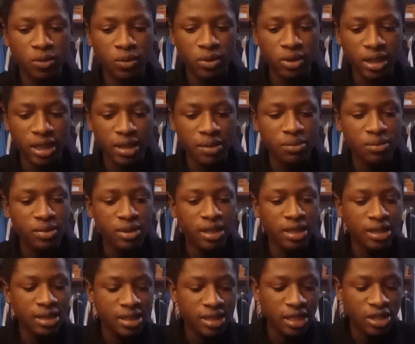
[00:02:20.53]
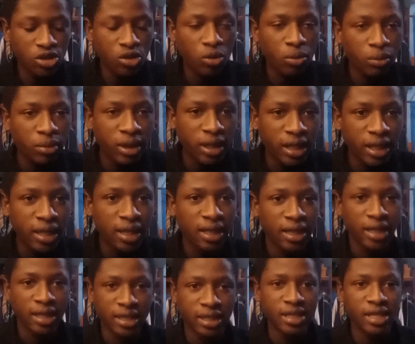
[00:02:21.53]
there's session break,
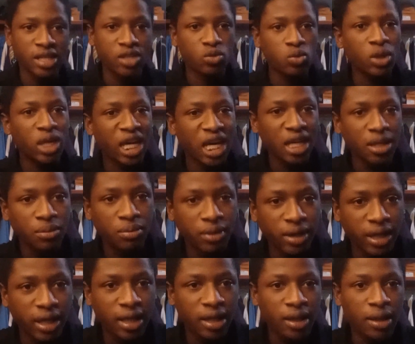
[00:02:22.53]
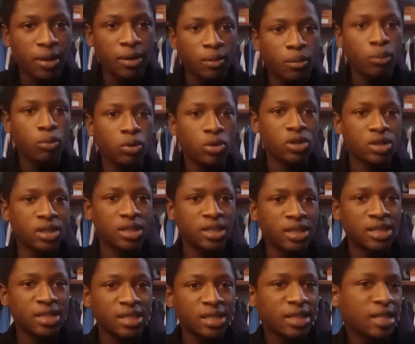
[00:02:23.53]
there's weekend break. But
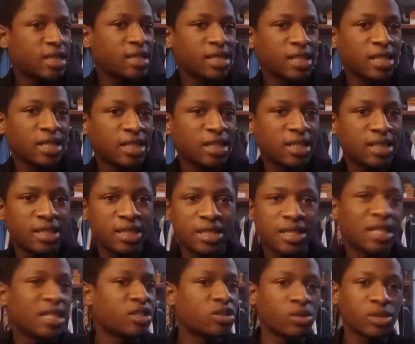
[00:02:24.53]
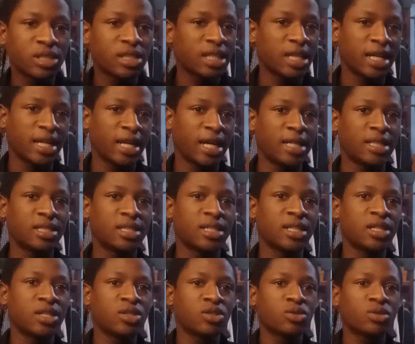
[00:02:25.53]
in synthetic indices, there's nothing like that.
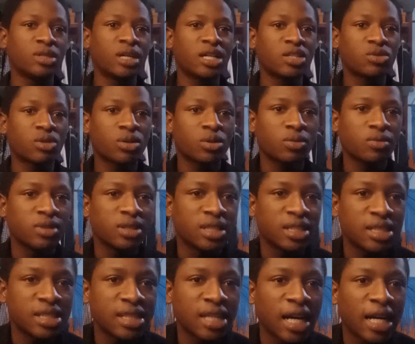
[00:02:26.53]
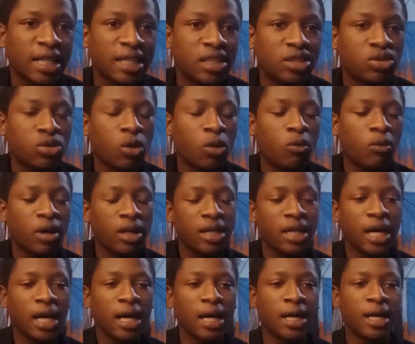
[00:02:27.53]
So that's one of the things that I discovered
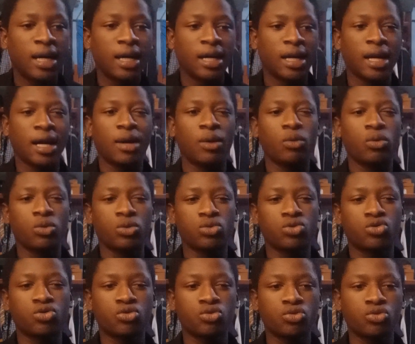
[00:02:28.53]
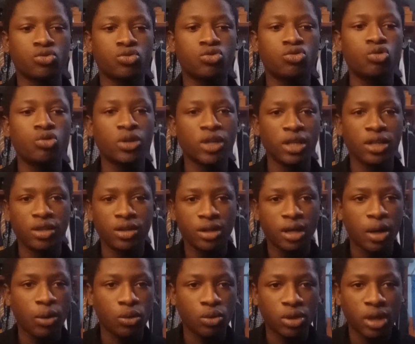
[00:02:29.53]
that I was doing.
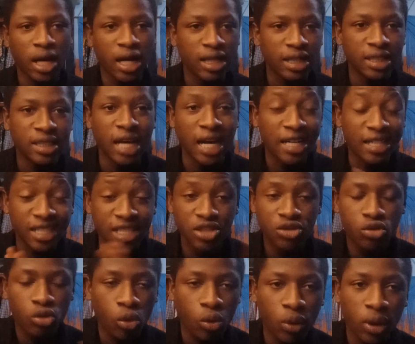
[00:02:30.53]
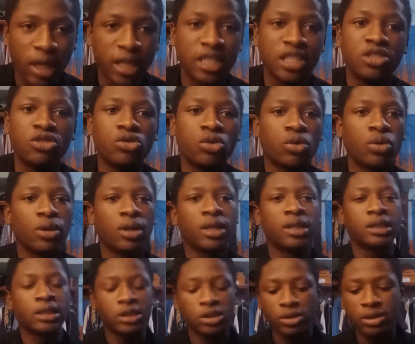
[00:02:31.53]
I did wrong. So
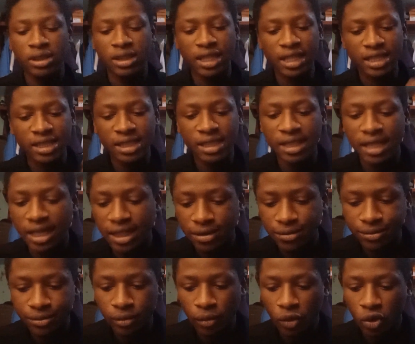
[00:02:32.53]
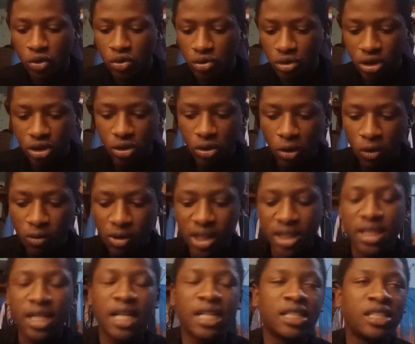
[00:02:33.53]
the next thing I also
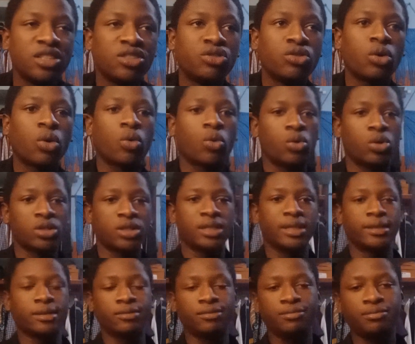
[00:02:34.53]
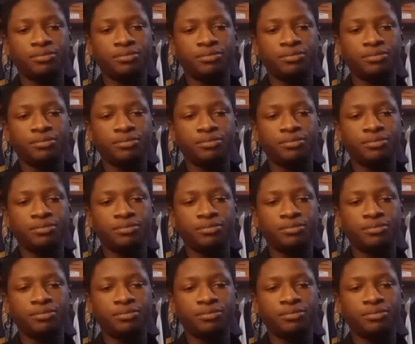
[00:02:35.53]
discovered that I did wrong was that